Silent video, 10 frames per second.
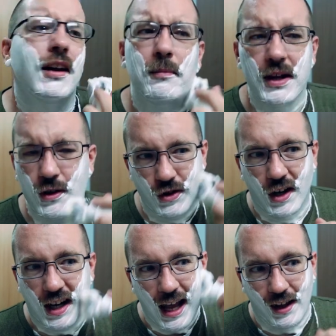Peter
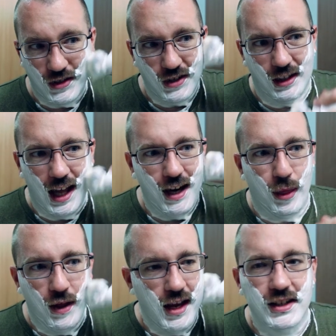Charkalis is a lot of
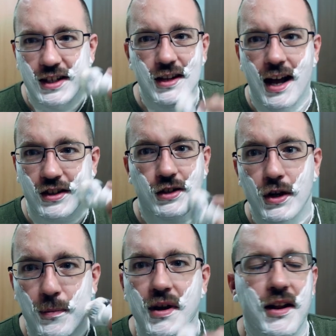things. He's not
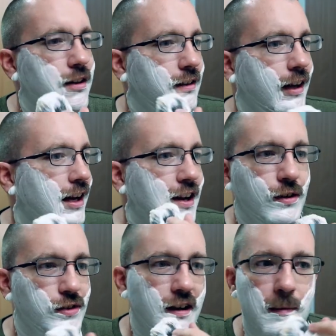stupid. Like, he
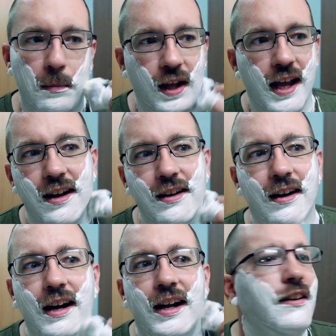knows how to blend
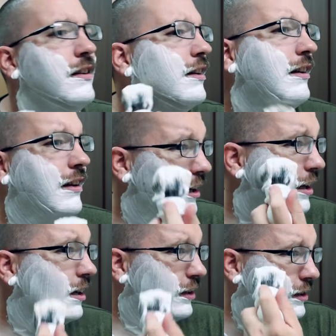
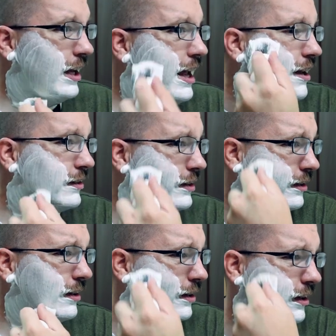scents.
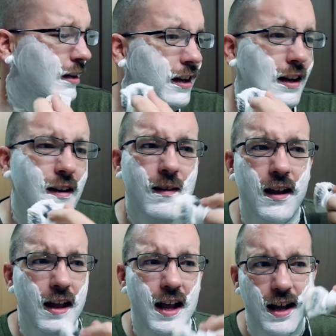
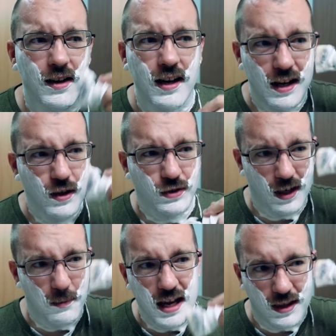And he knows how
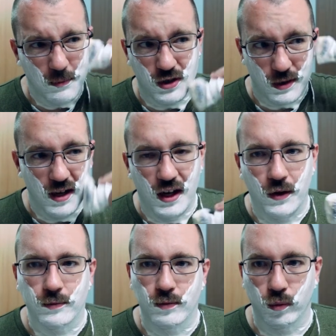to make them
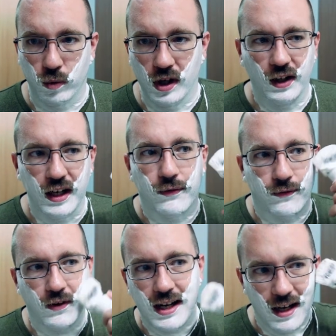smell really
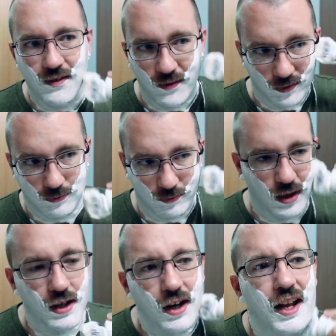freaking
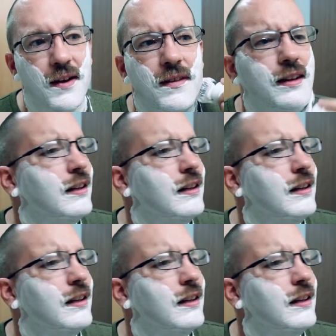good.